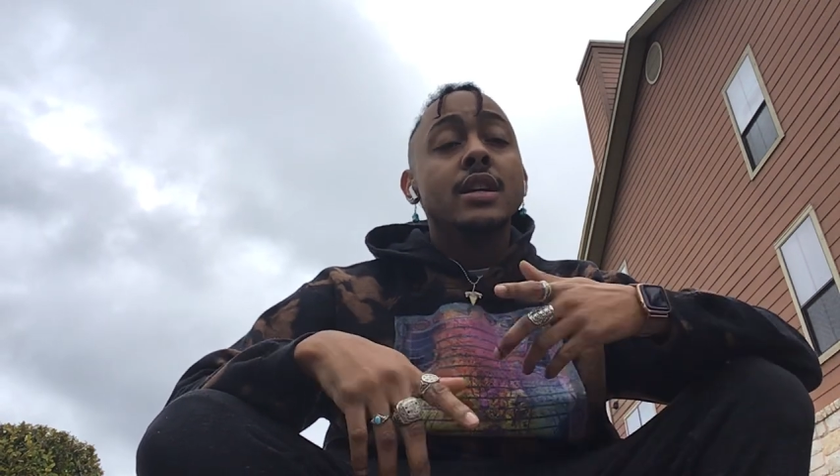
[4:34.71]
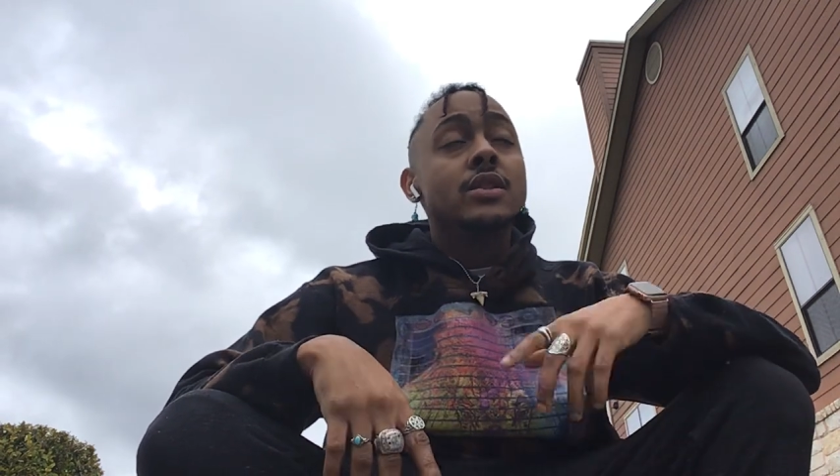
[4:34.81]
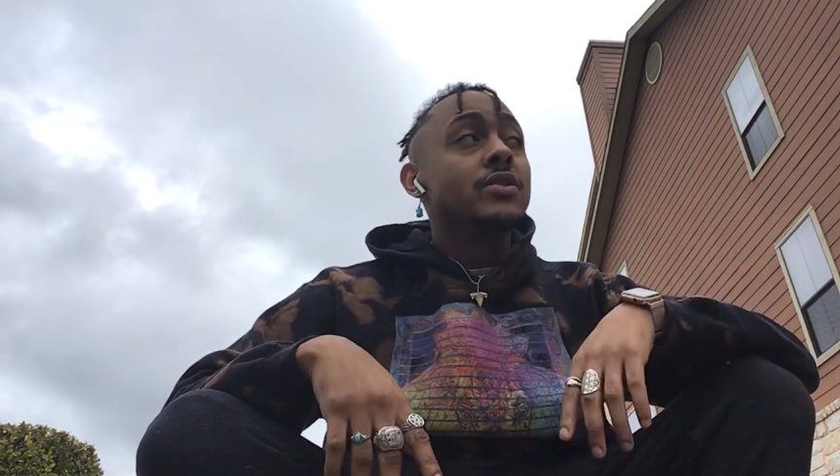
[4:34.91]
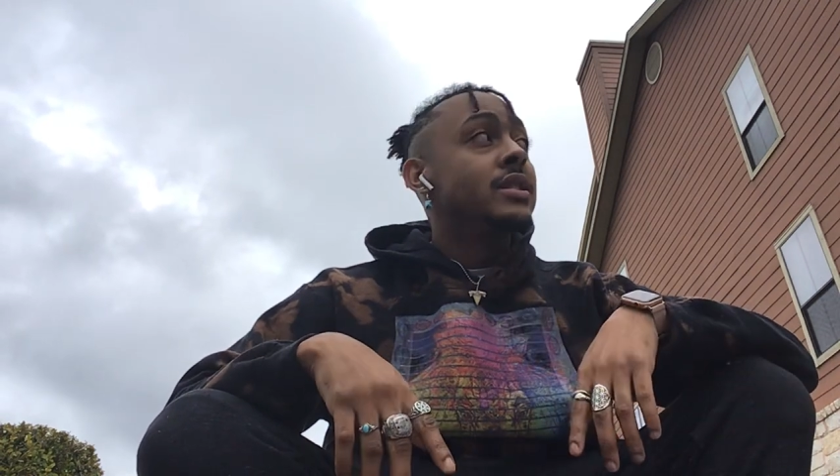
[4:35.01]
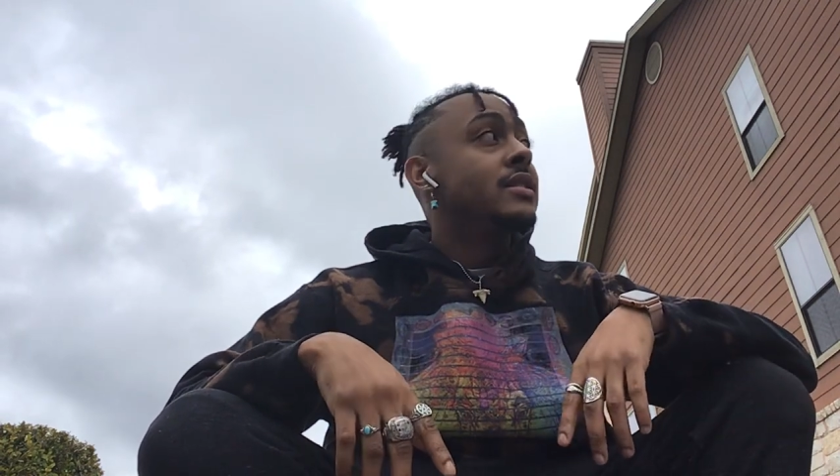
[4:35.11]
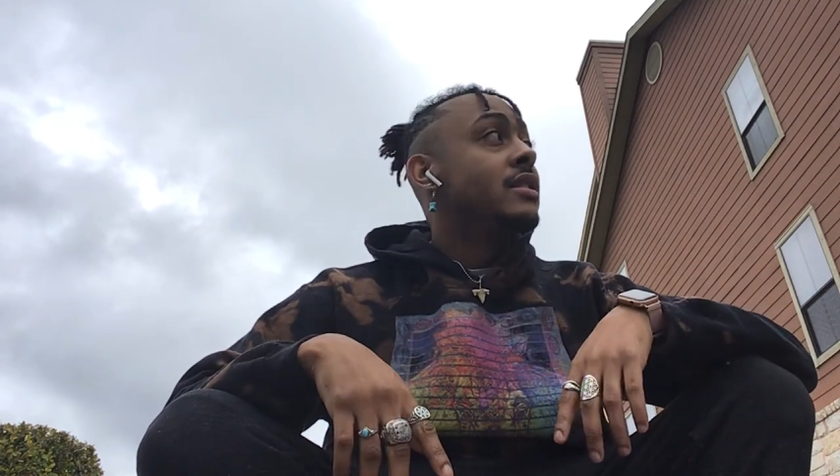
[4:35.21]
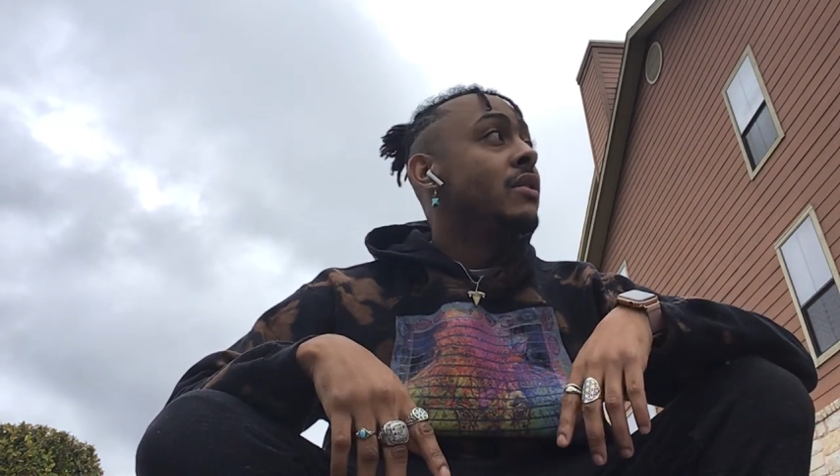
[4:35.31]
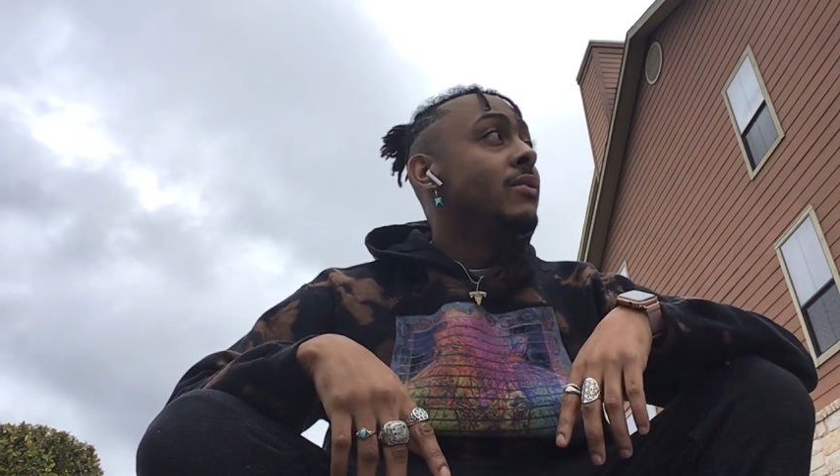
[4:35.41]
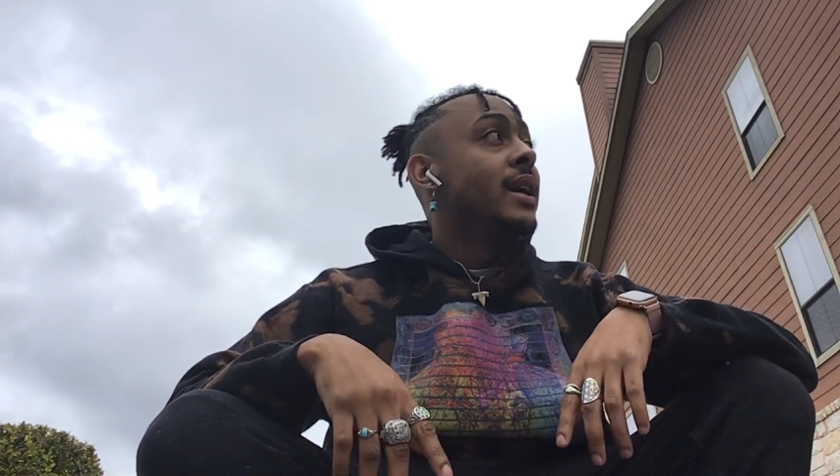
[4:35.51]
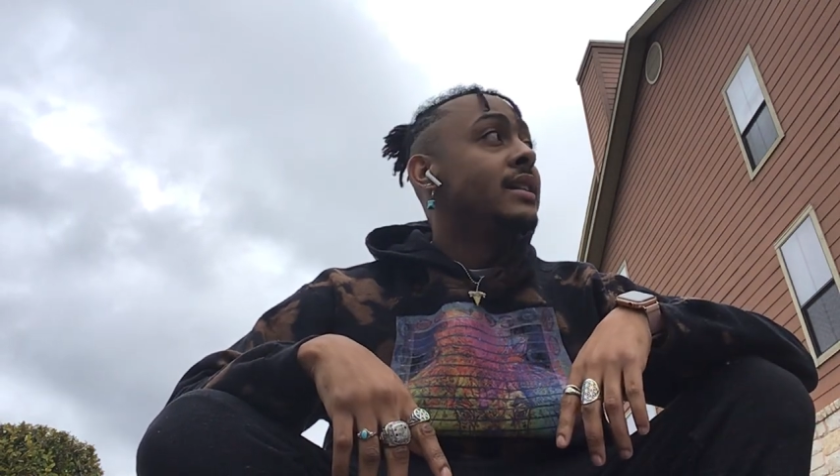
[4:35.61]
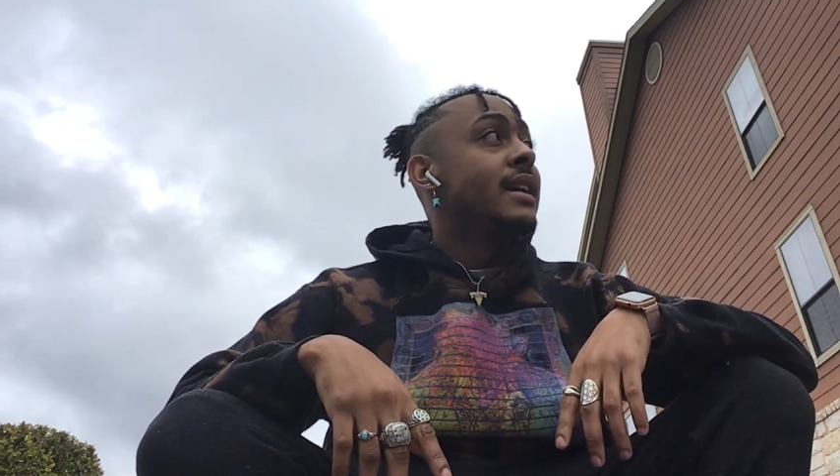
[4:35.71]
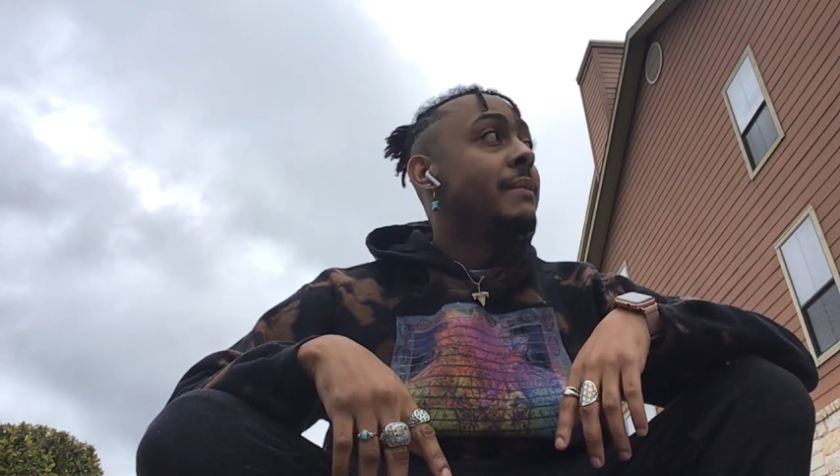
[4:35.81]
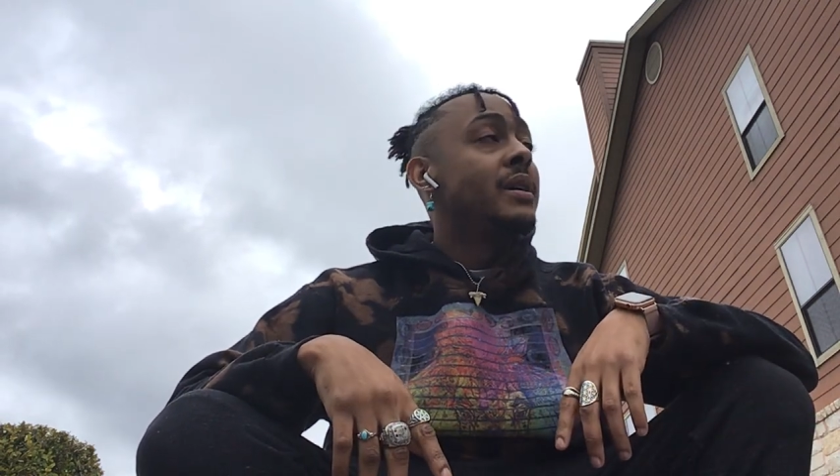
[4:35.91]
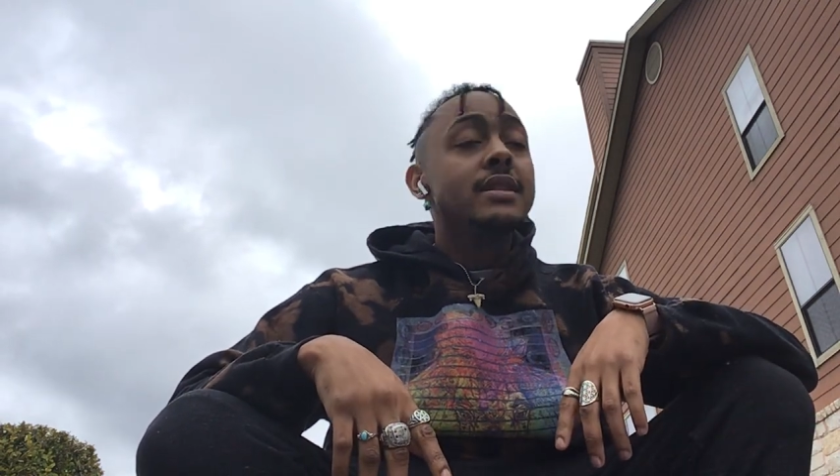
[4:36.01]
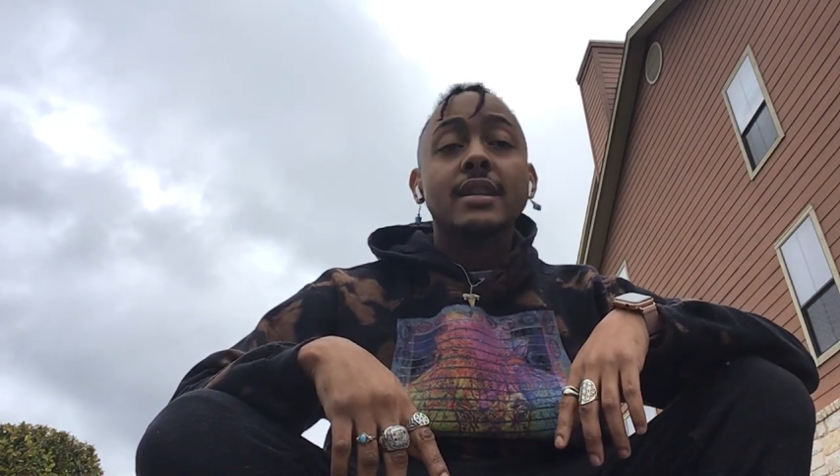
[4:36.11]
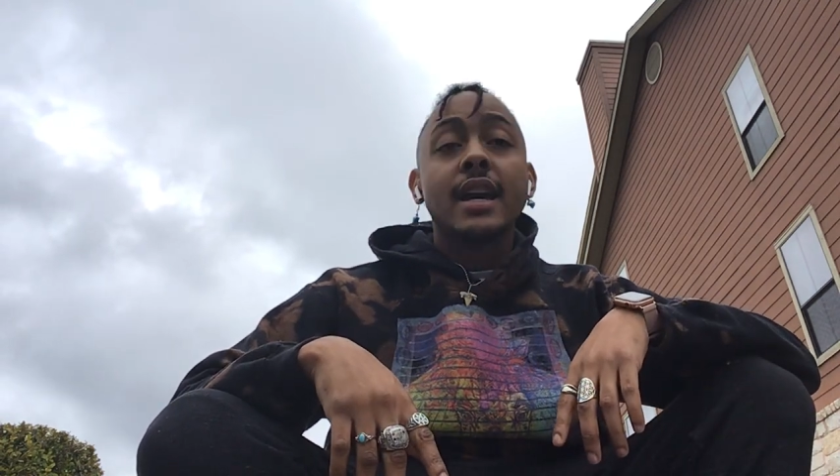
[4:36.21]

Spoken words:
So just another way to tap into